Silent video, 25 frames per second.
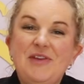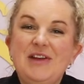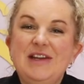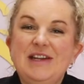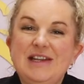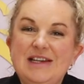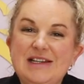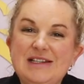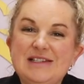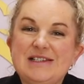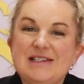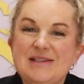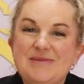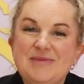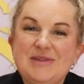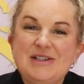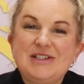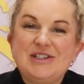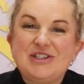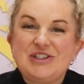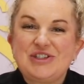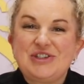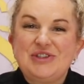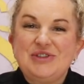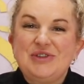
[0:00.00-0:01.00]
you need some
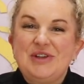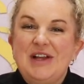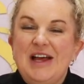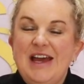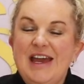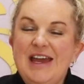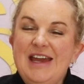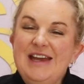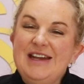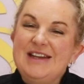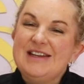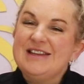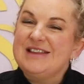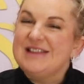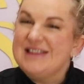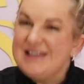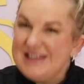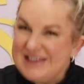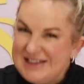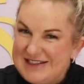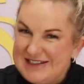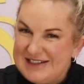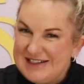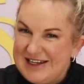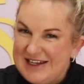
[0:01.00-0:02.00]
additional heat, at
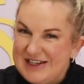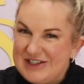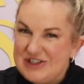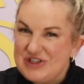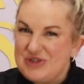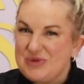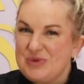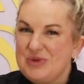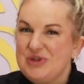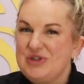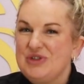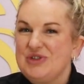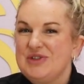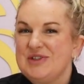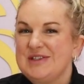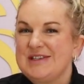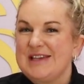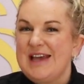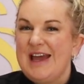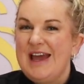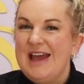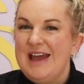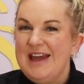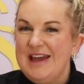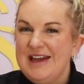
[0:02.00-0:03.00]
this stage you would use a
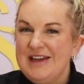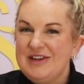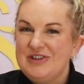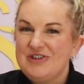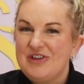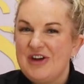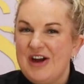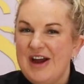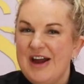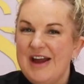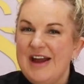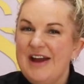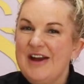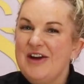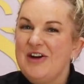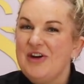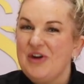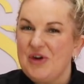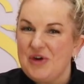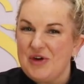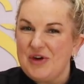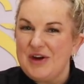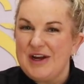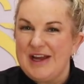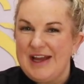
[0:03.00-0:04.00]
hairdryer
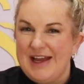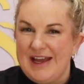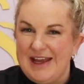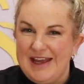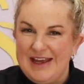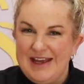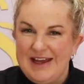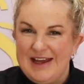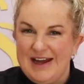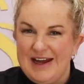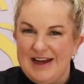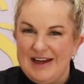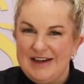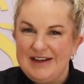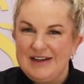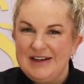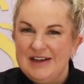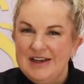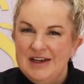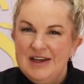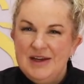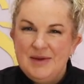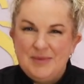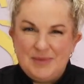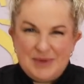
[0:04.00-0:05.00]
or a heat gun,
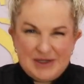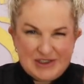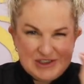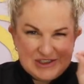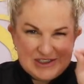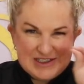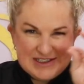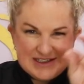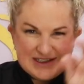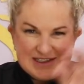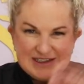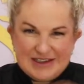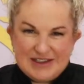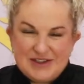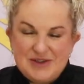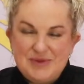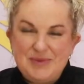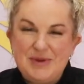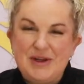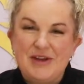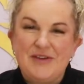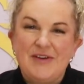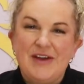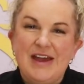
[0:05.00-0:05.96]
but just a little bit of